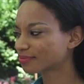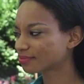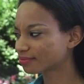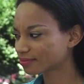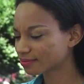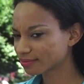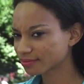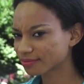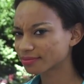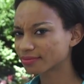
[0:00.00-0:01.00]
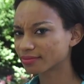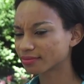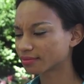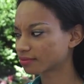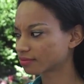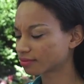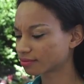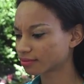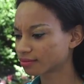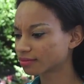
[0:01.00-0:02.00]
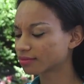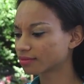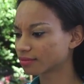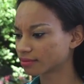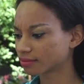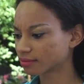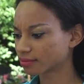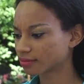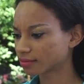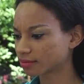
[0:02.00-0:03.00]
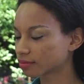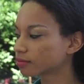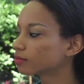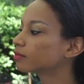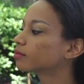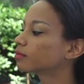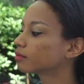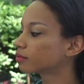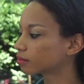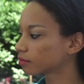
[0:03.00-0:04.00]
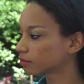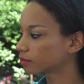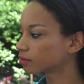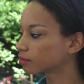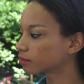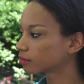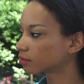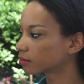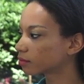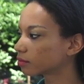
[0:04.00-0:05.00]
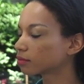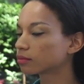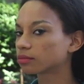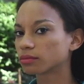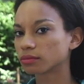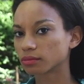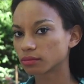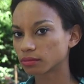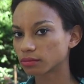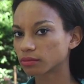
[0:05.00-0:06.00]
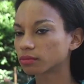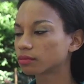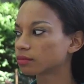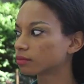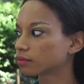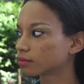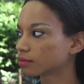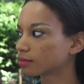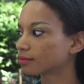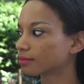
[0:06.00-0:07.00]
The person shown says nothing.